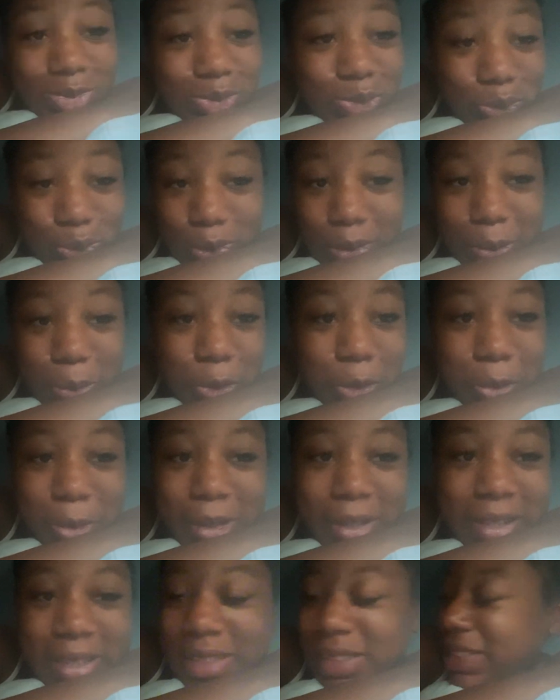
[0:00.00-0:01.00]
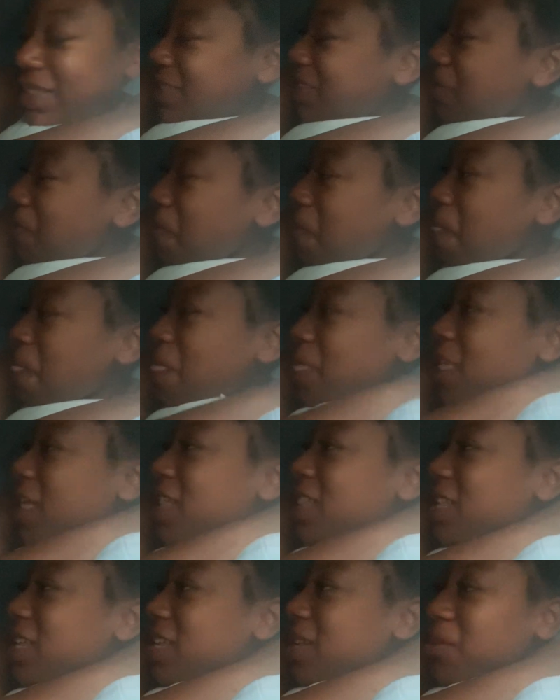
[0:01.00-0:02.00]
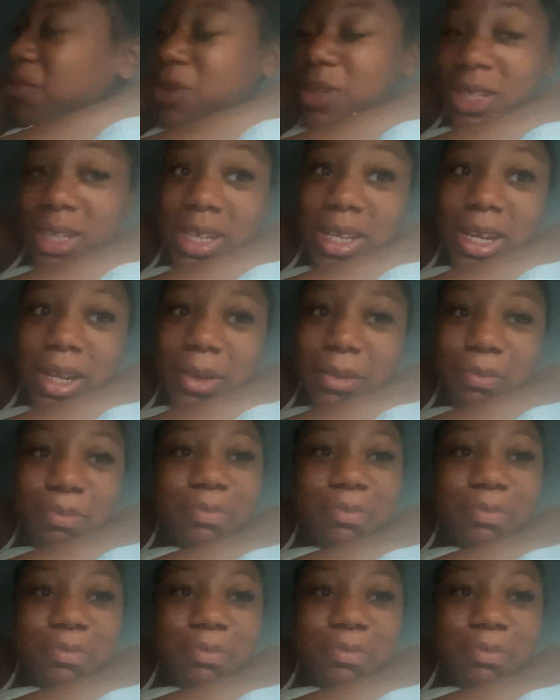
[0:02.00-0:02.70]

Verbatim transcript: 20 more minutes, and then I'm gonna get up.